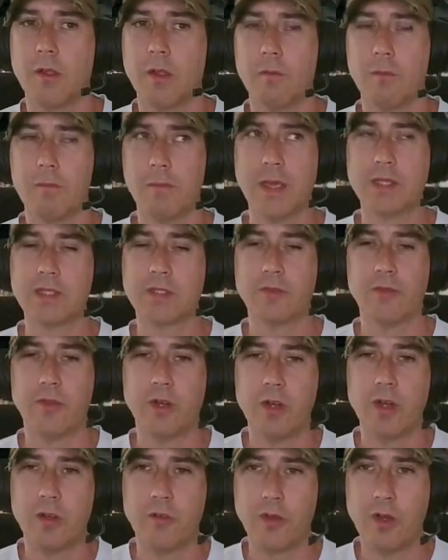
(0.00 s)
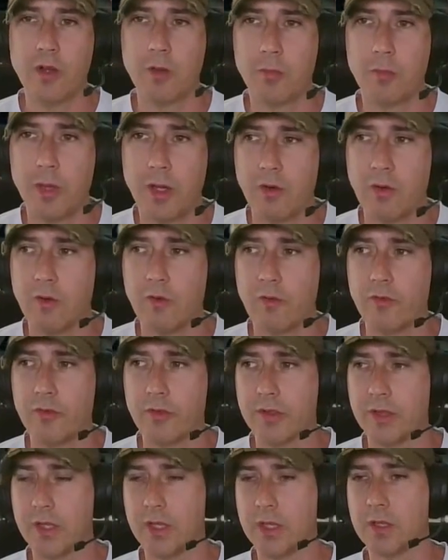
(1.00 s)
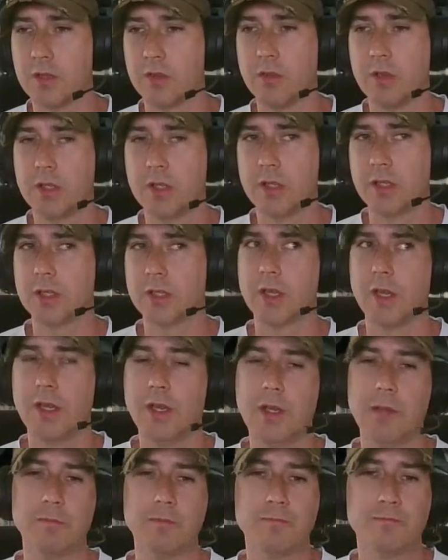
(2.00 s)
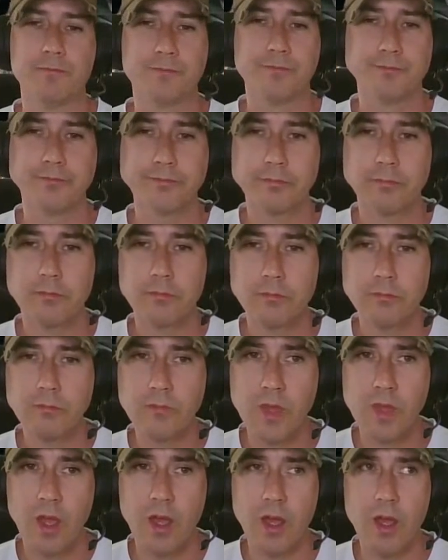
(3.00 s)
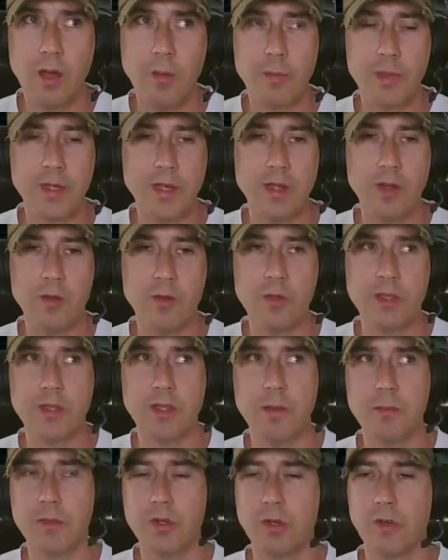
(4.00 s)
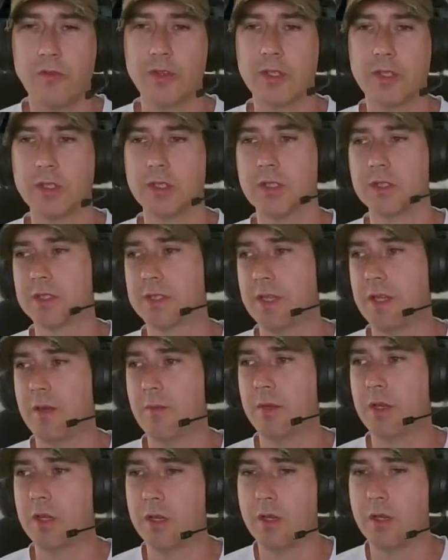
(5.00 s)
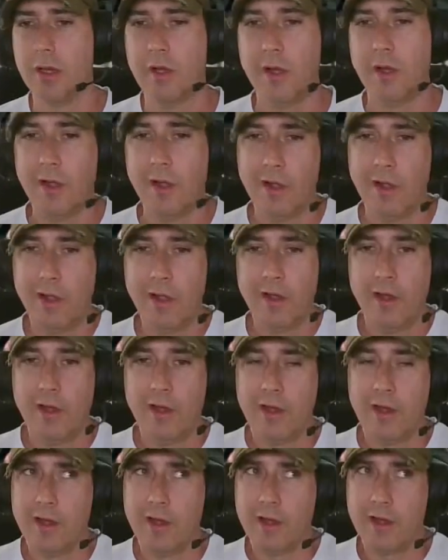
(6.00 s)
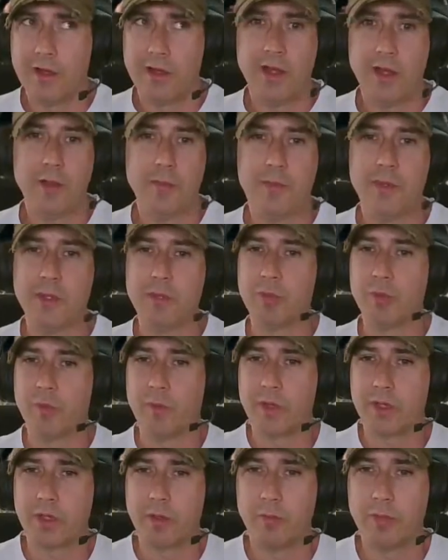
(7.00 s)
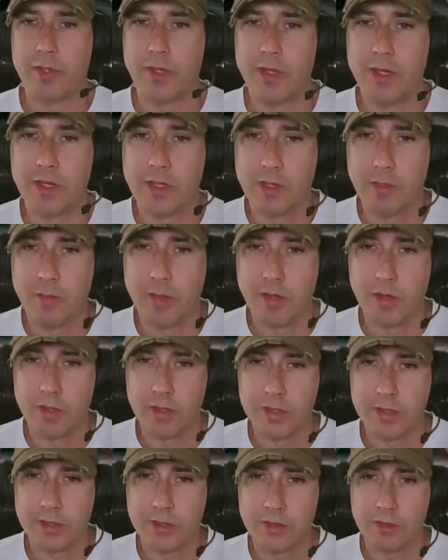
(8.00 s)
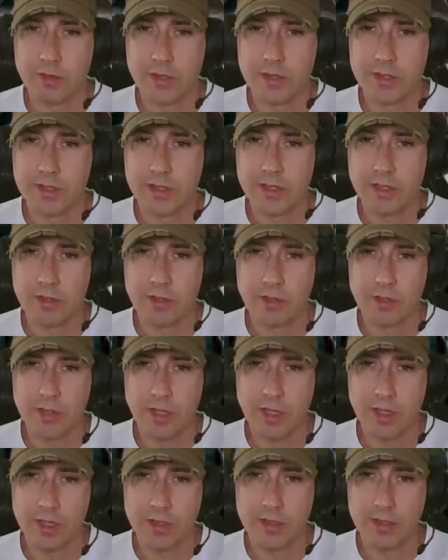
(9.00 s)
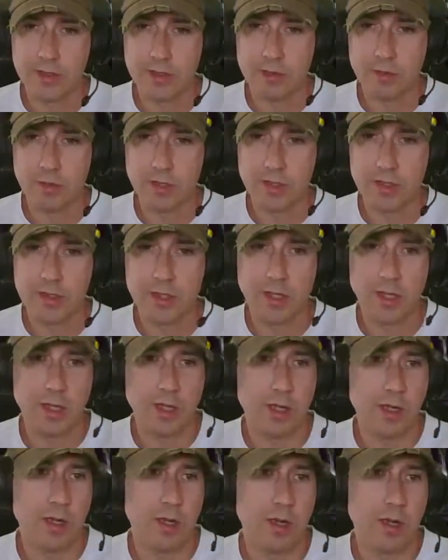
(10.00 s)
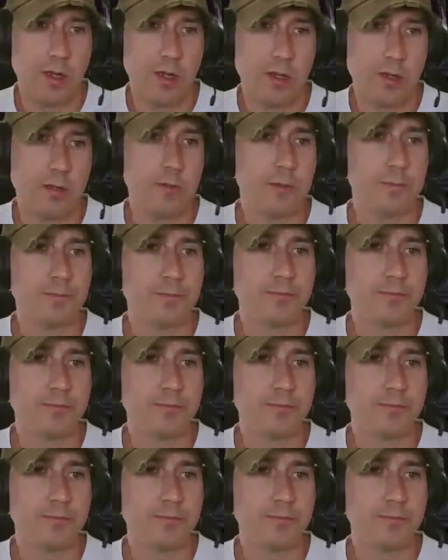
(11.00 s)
makes a very, very powerful thing early in the game. But now with them nerfing the stamina, a lot of people were complaining about it. So let's take a look at it and see what it's at now.